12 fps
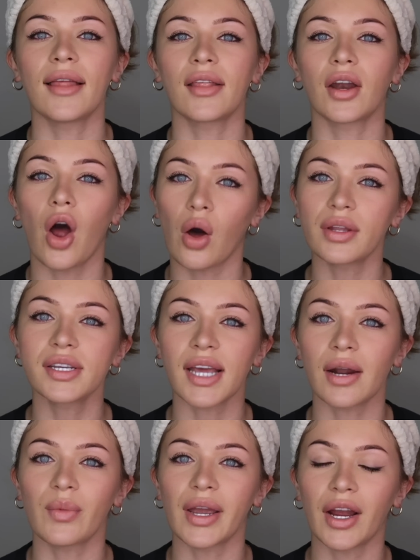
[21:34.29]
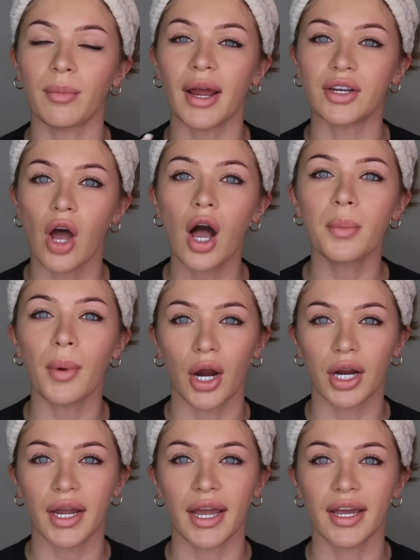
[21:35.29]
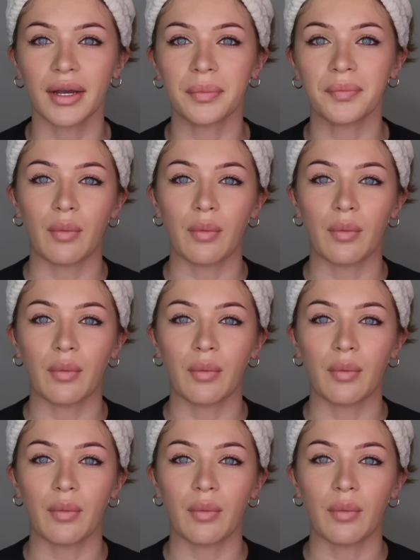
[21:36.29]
And then all of a sudden we hear my dog barking